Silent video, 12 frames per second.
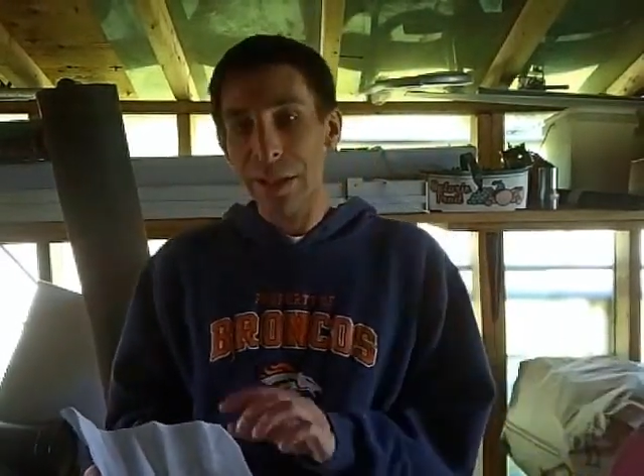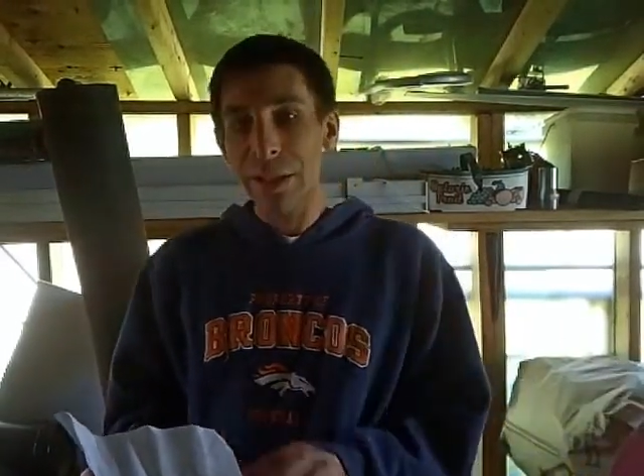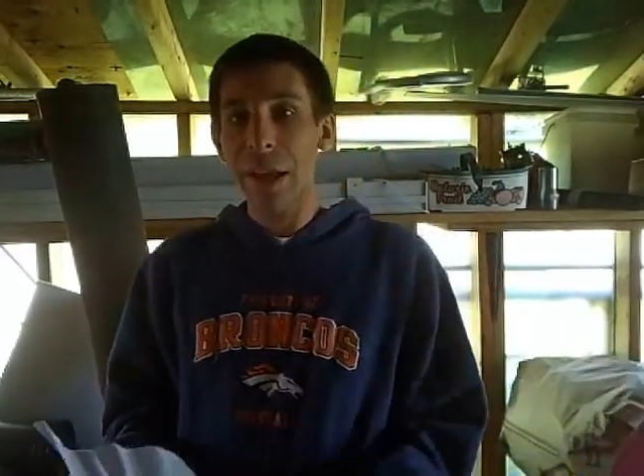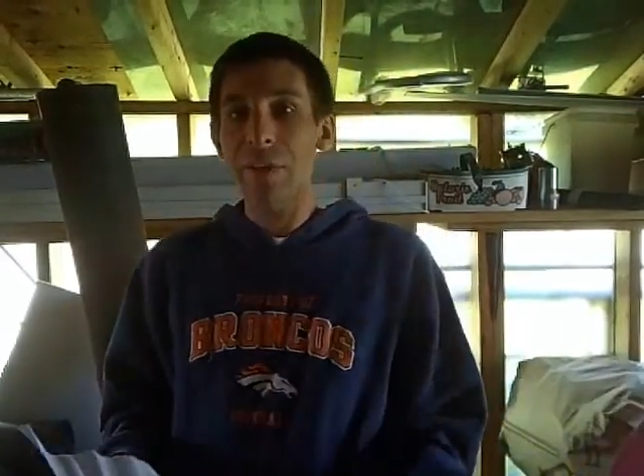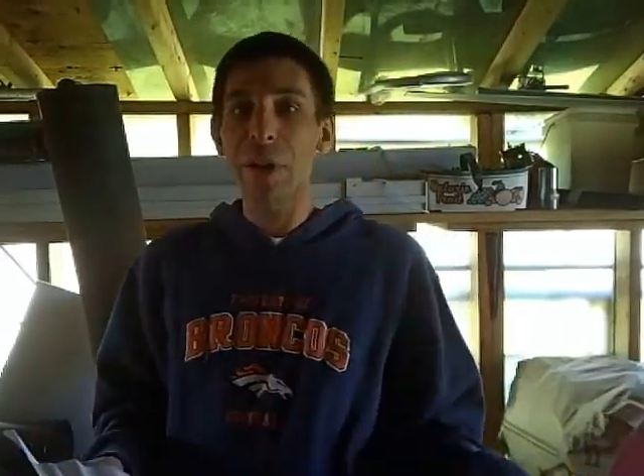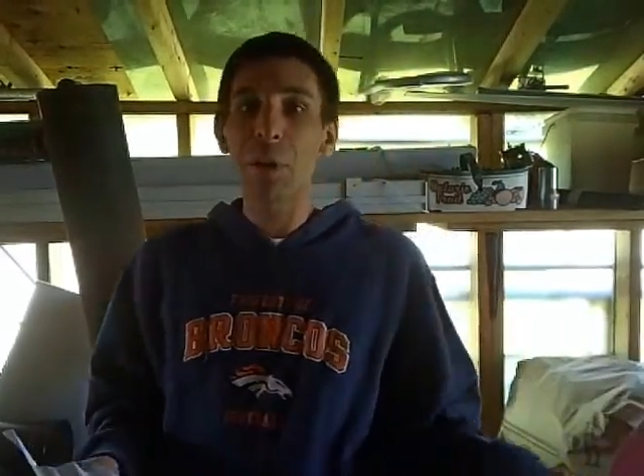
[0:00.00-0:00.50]

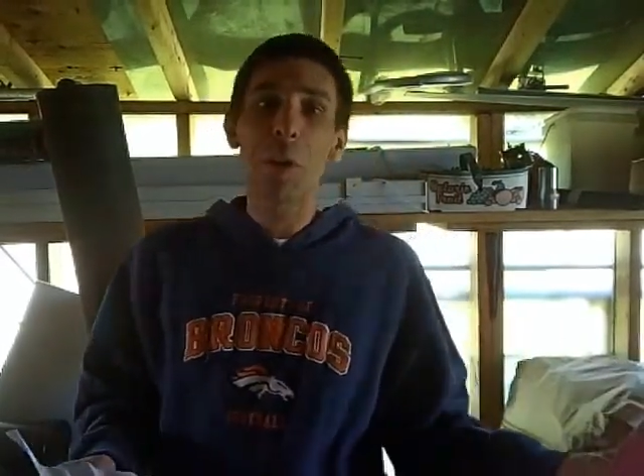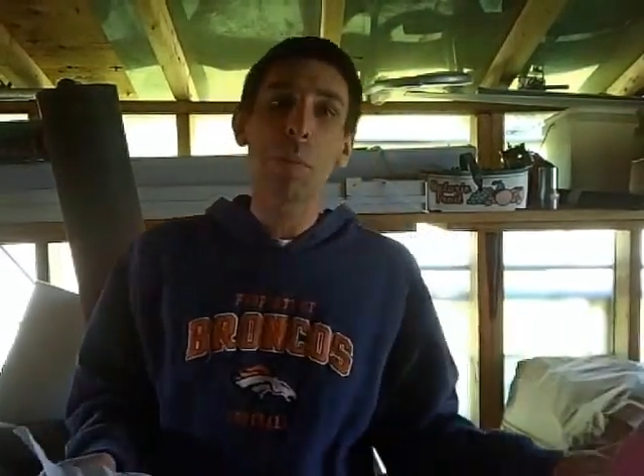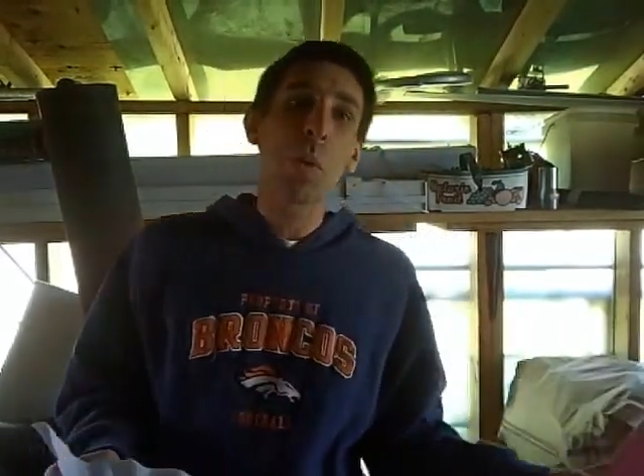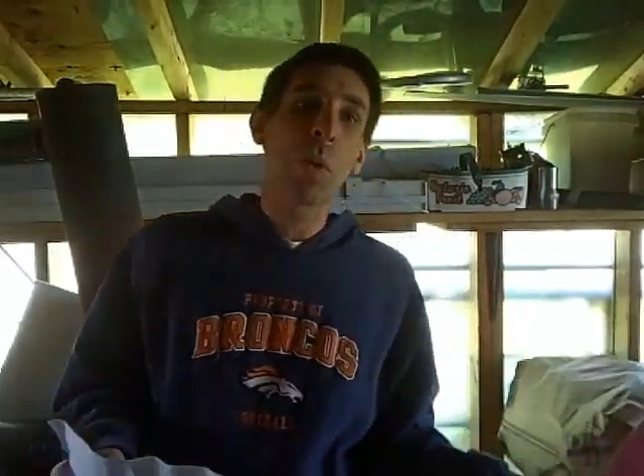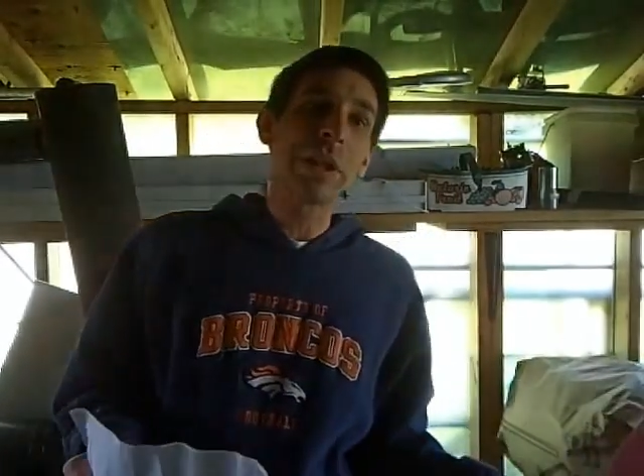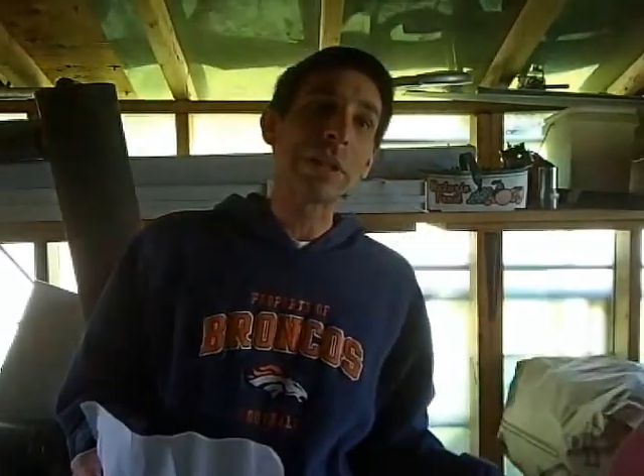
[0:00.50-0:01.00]

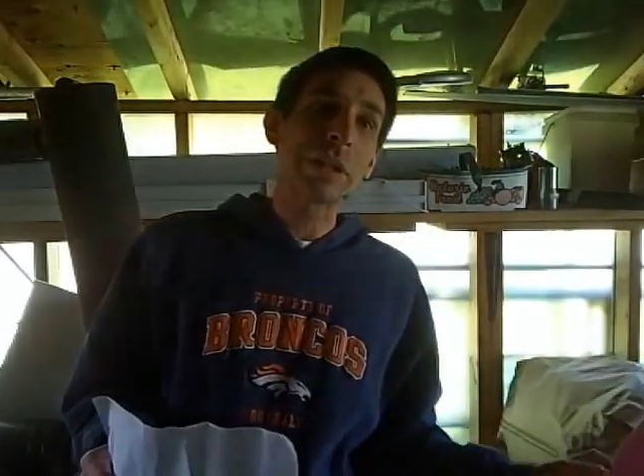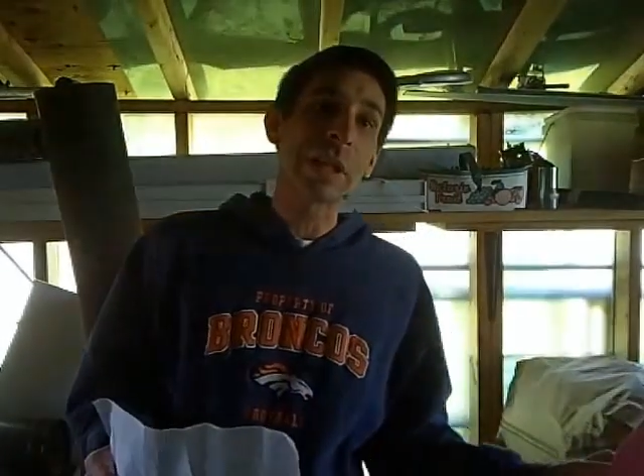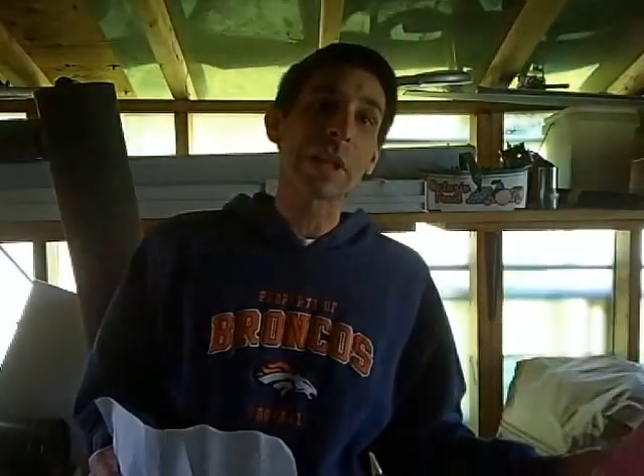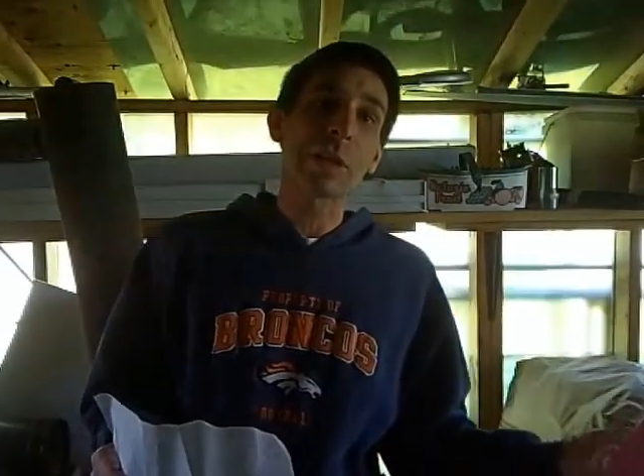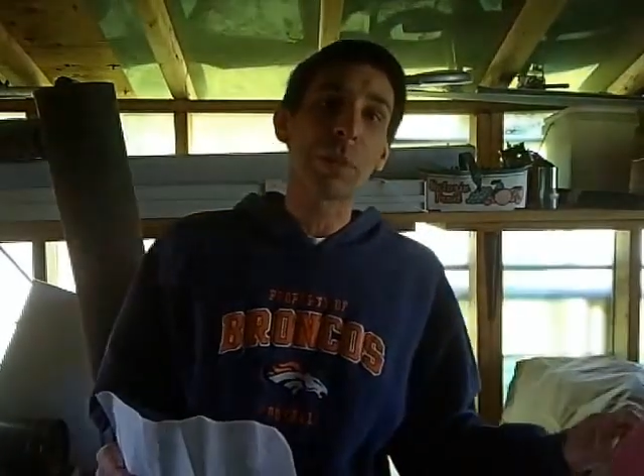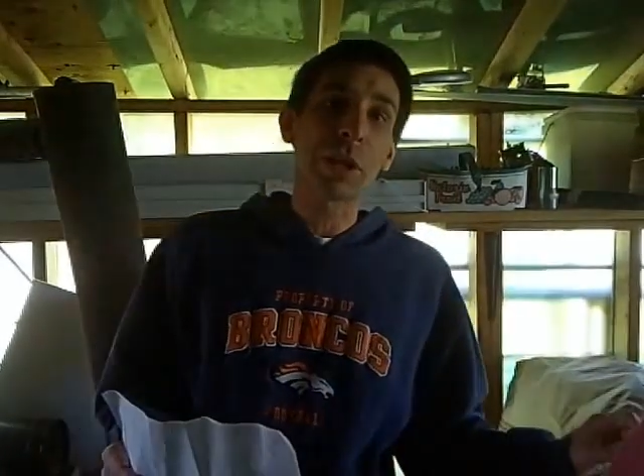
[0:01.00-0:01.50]

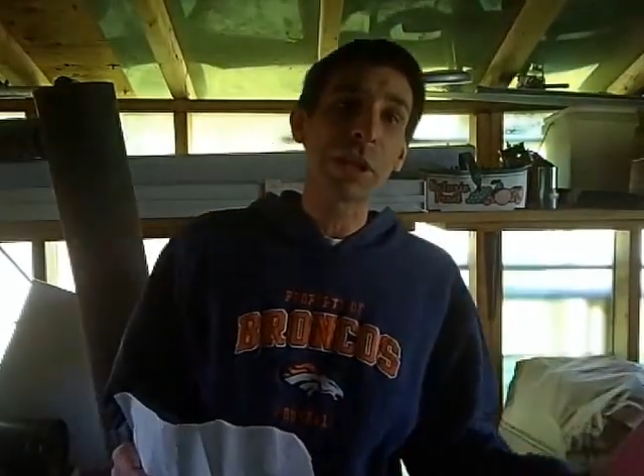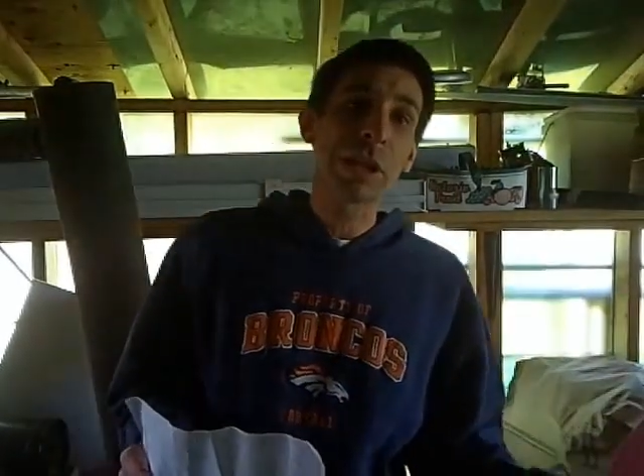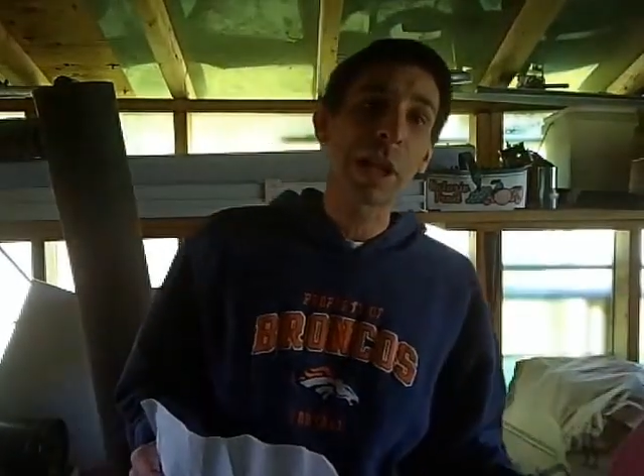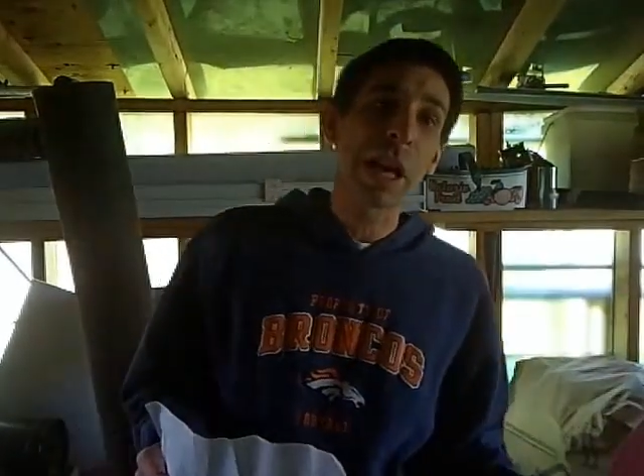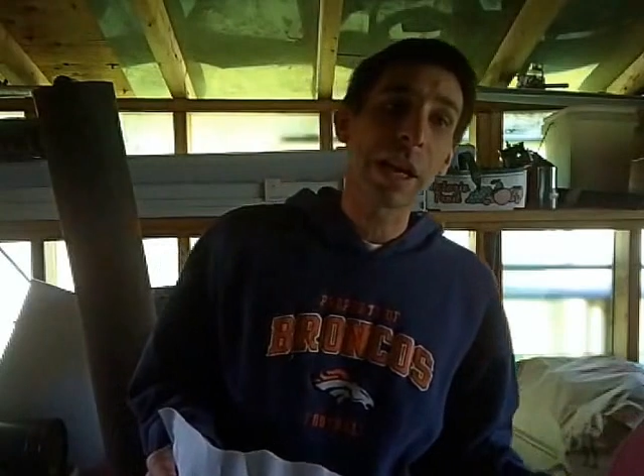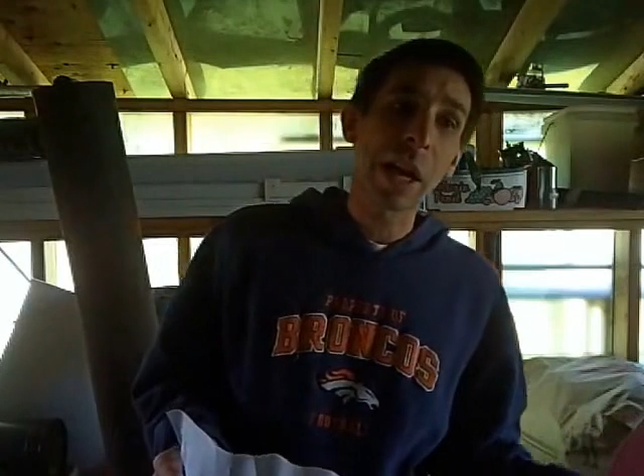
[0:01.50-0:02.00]
71.6%.